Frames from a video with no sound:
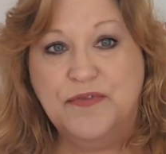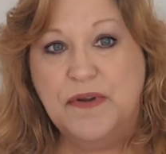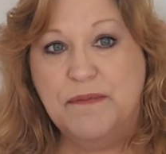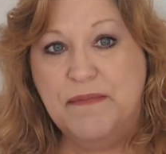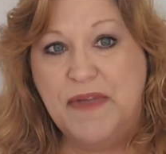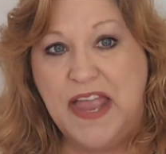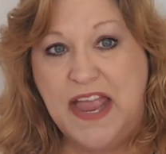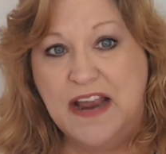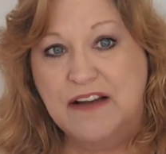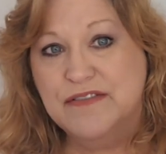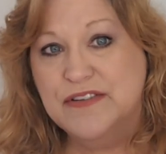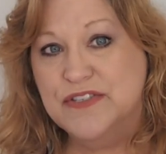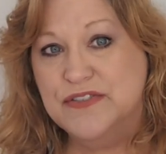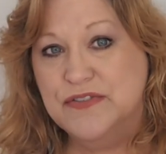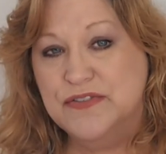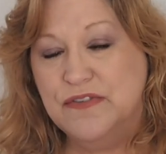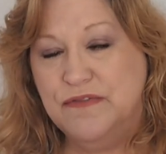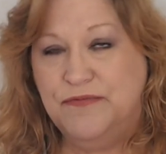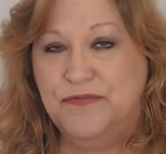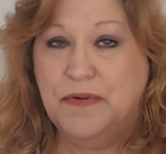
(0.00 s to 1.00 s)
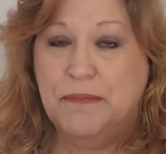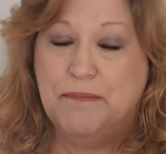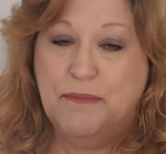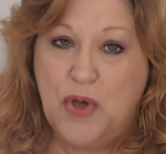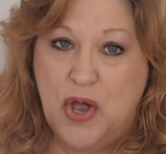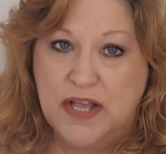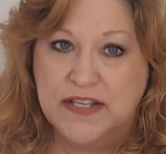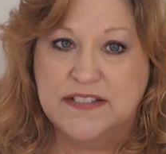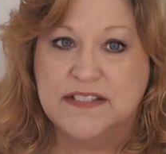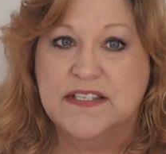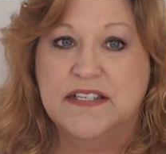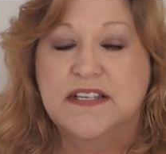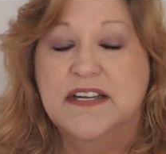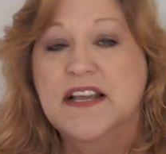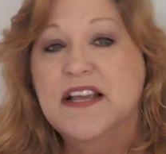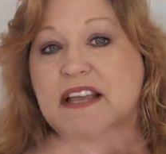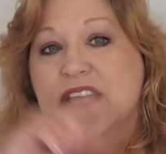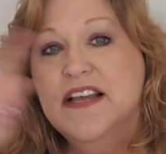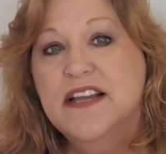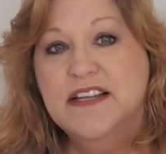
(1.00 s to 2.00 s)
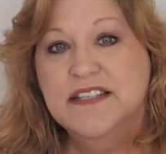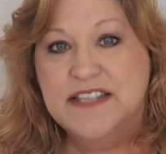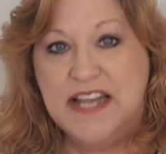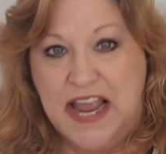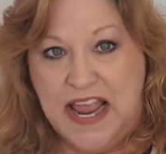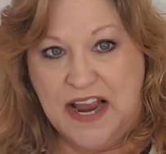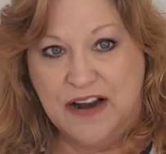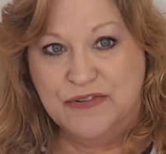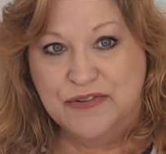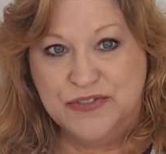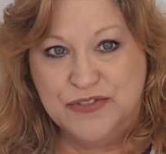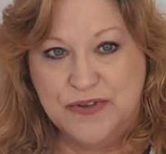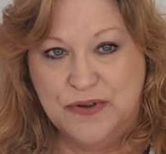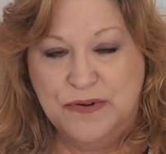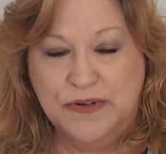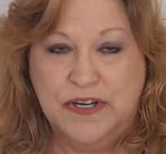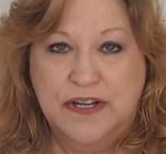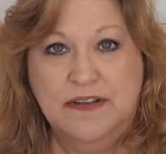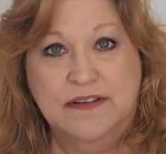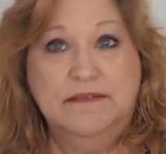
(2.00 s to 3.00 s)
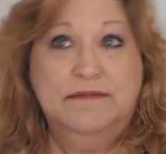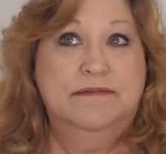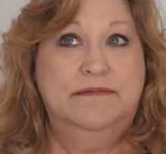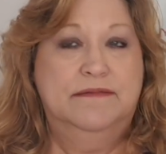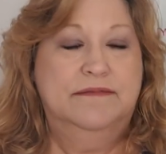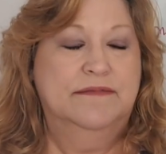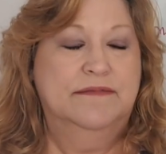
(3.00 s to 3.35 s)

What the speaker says: from Boston to Arizona.